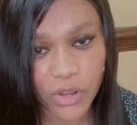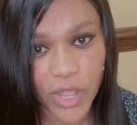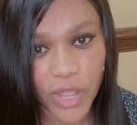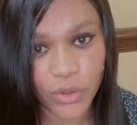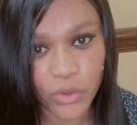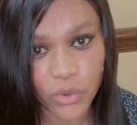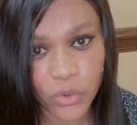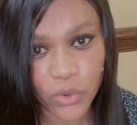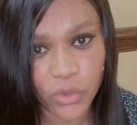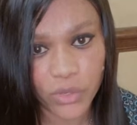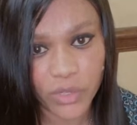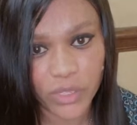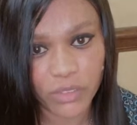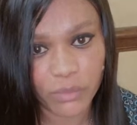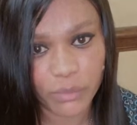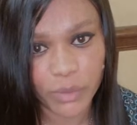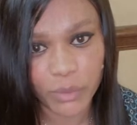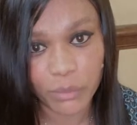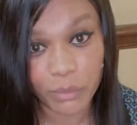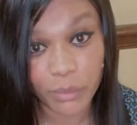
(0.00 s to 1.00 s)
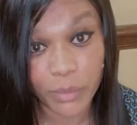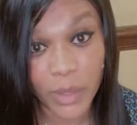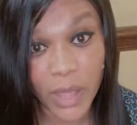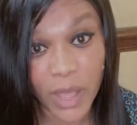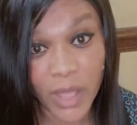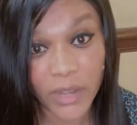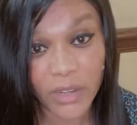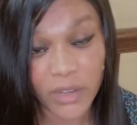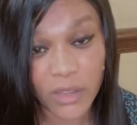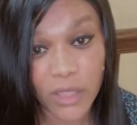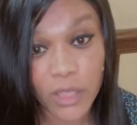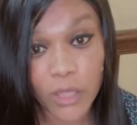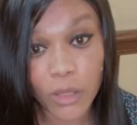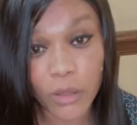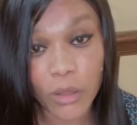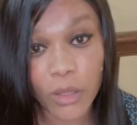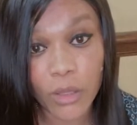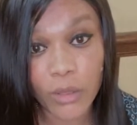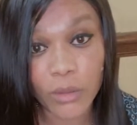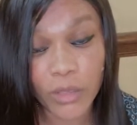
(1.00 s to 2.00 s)
know they've been banned
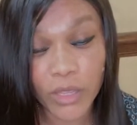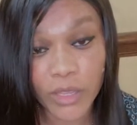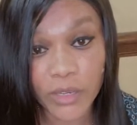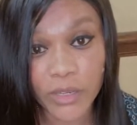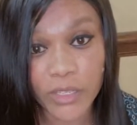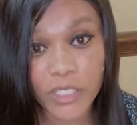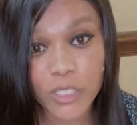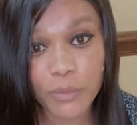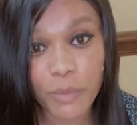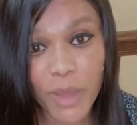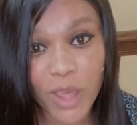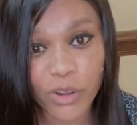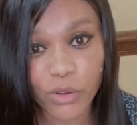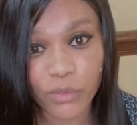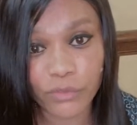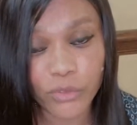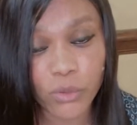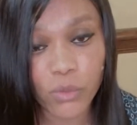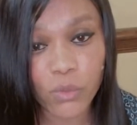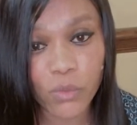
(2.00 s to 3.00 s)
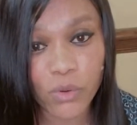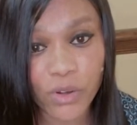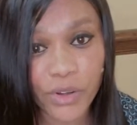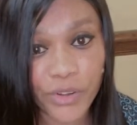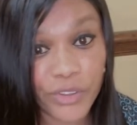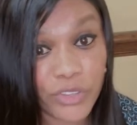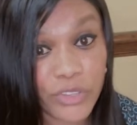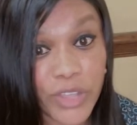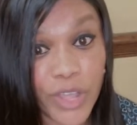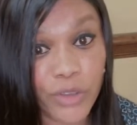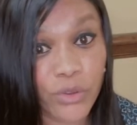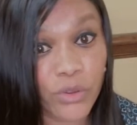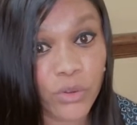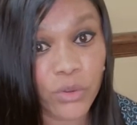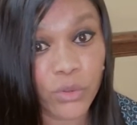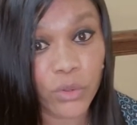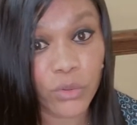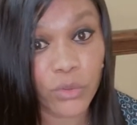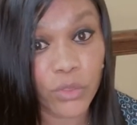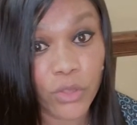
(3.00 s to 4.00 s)
in this part of the world. So I don't
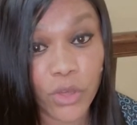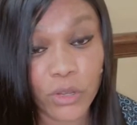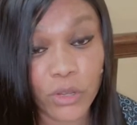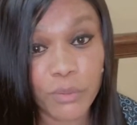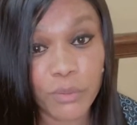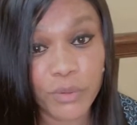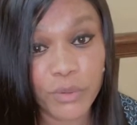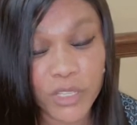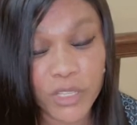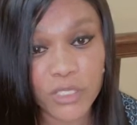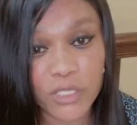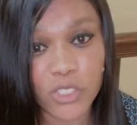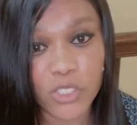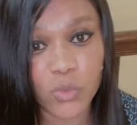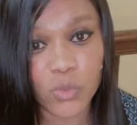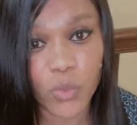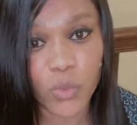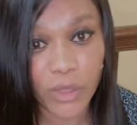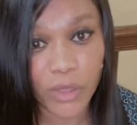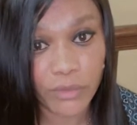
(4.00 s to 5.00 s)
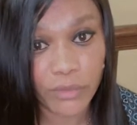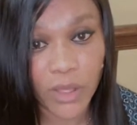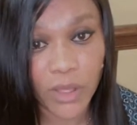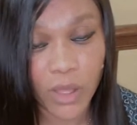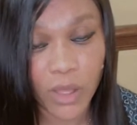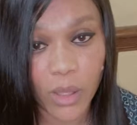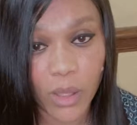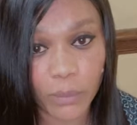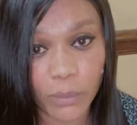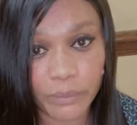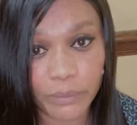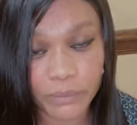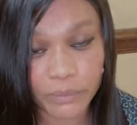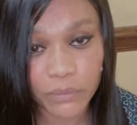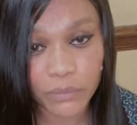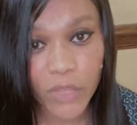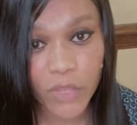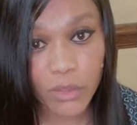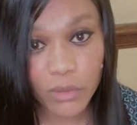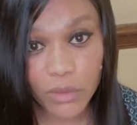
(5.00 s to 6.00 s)
know. The other places where um,
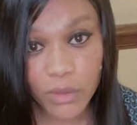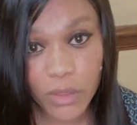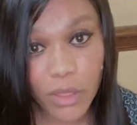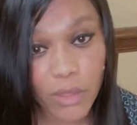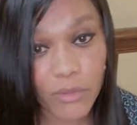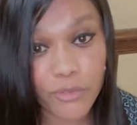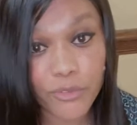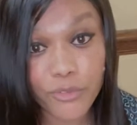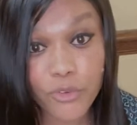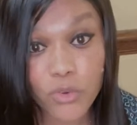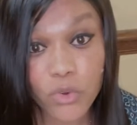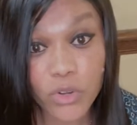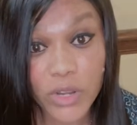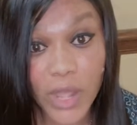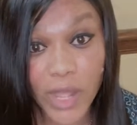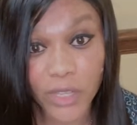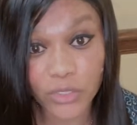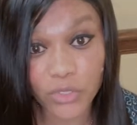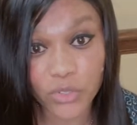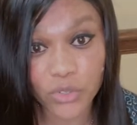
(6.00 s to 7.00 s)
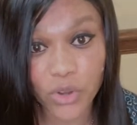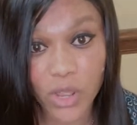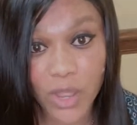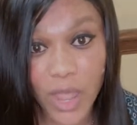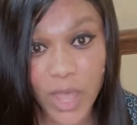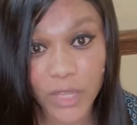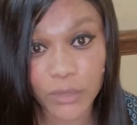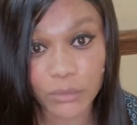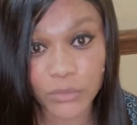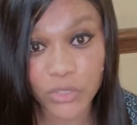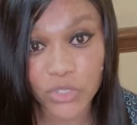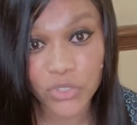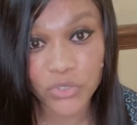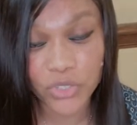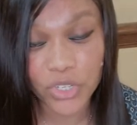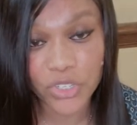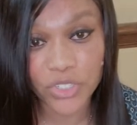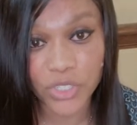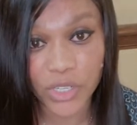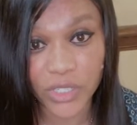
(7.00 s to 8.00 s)
Food and Drug
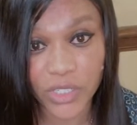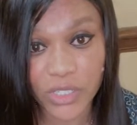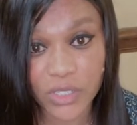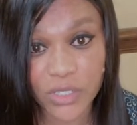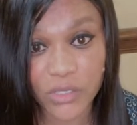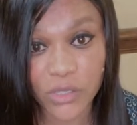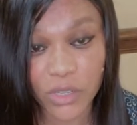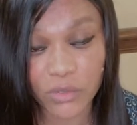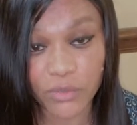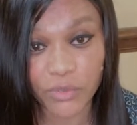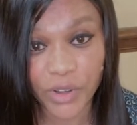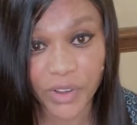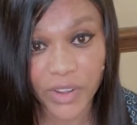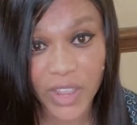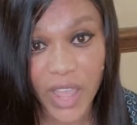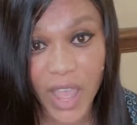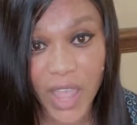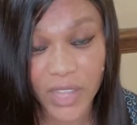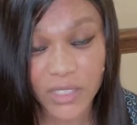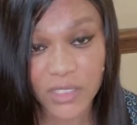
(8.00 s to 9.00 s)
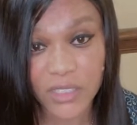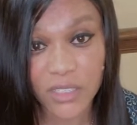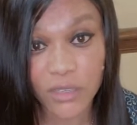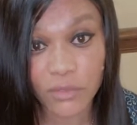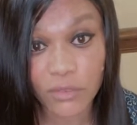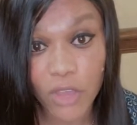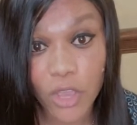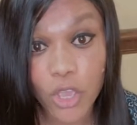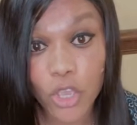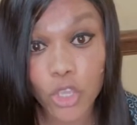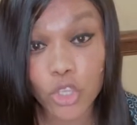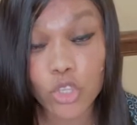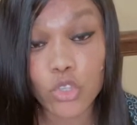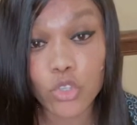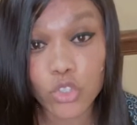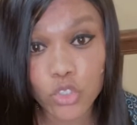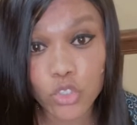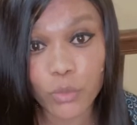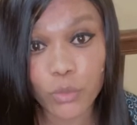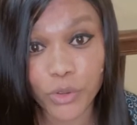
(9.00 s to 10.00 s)
Administration is not very active, you
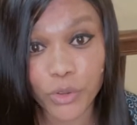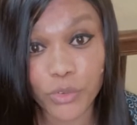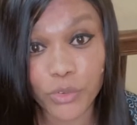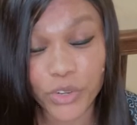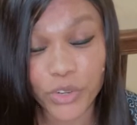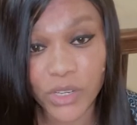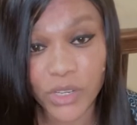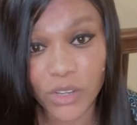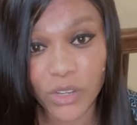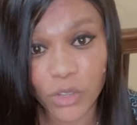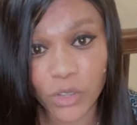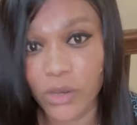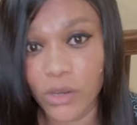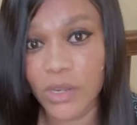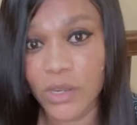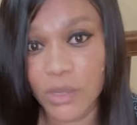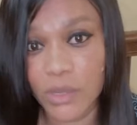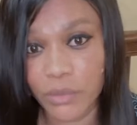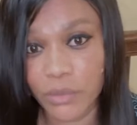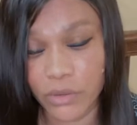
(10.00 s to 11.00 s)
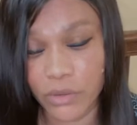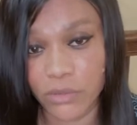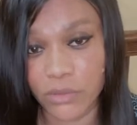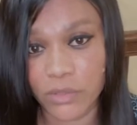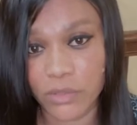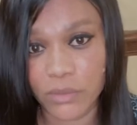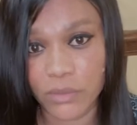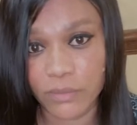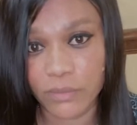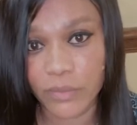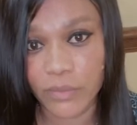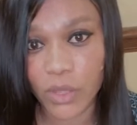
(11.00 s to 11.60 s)
should be reading your labels.